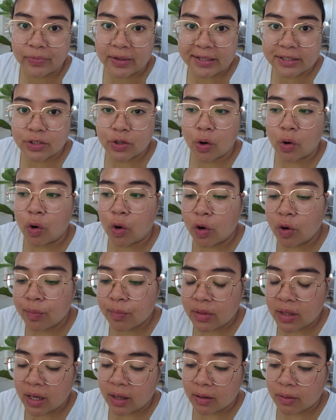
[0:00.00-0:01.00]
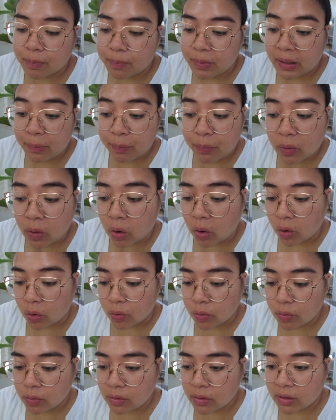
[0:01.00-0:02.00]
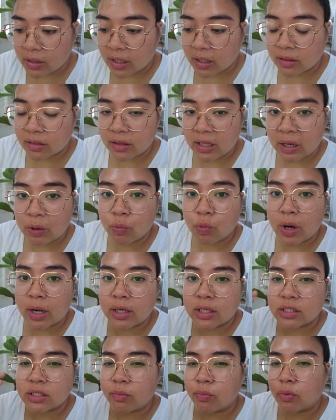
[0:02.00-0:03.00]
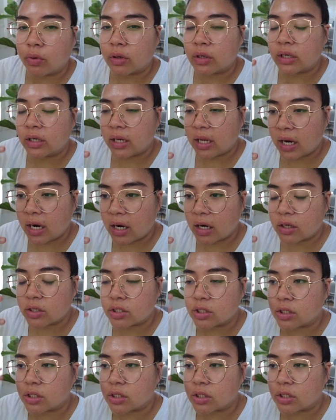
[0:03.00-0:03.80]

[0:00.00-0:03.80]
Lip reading: It's a home that people own that they run as a boarding care.